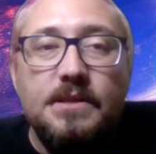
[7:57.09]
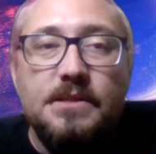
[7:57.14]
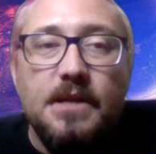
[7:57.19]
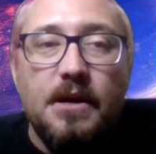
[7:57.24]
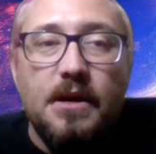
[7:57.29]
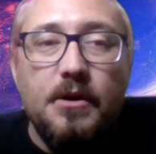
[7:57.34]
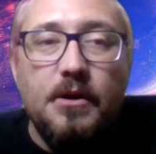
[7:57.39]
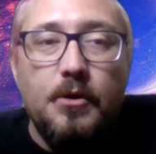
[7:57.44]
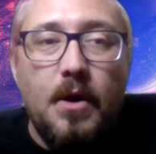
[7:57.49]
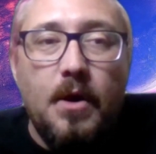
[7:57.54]

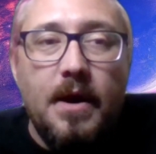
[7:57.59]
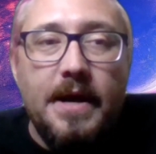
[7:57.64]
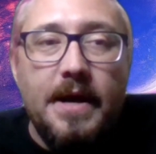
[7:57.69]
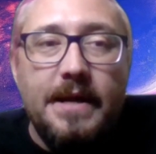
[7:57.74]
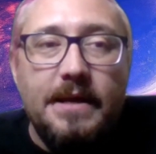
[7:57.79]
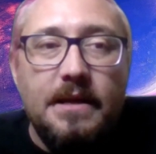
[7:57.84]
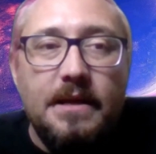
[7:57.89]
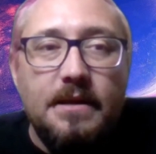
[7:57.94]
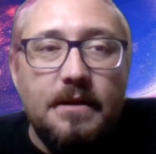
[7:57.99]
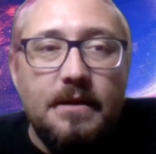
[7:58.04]
So
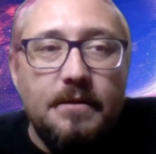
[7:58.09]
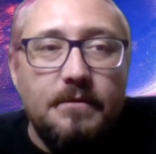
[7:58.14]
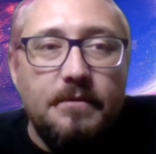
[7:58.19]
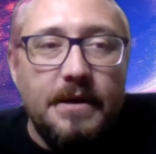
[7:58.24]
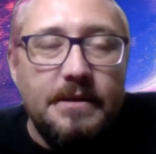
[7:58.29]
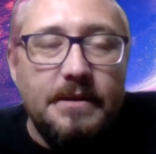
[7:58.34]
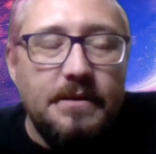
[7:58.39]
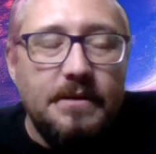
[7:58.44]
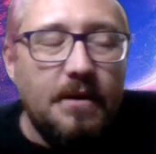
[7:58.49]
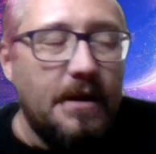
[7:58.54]
I
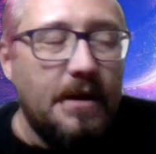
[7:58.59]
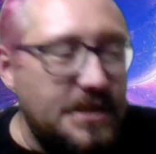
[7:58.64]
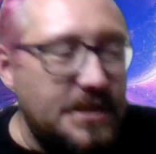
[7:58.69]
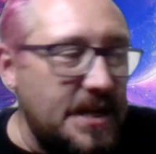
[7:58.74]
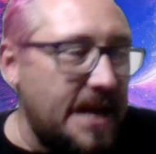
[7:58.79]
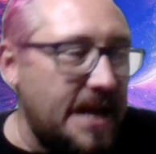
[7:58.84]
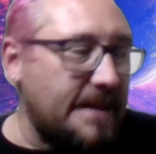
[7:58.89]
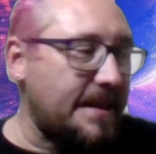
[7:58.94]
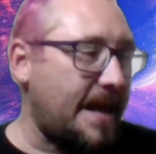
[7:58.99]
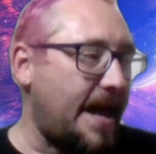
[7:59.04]

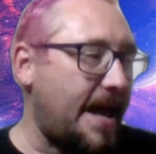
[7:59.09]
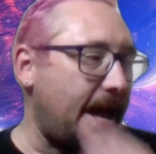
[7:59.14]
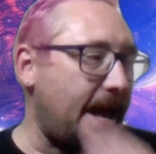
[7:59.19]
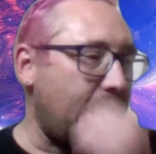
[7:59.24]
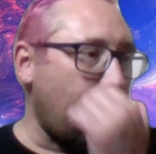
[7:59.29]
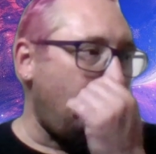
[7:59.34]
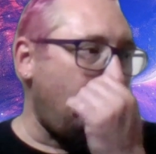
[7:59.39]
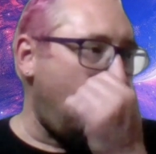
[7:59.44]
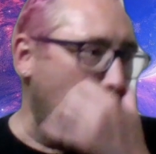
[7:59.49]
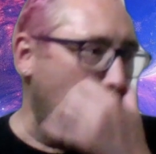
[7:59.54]
checked that
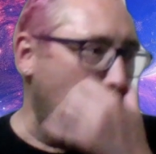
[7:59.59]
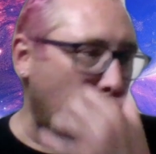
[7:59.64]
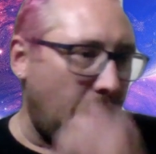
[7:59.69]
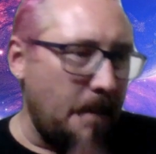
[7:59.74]
out. I